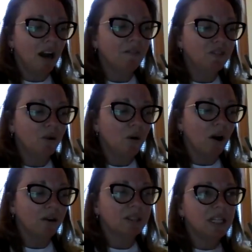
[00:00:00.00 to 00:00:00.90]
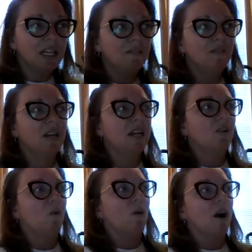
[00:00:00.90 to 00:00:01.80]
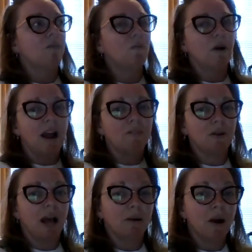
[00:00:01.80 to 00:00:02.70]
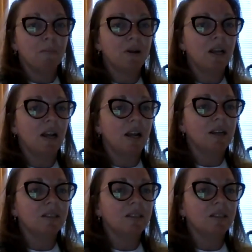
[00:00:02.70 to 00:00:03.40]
of your TV or of whatever that company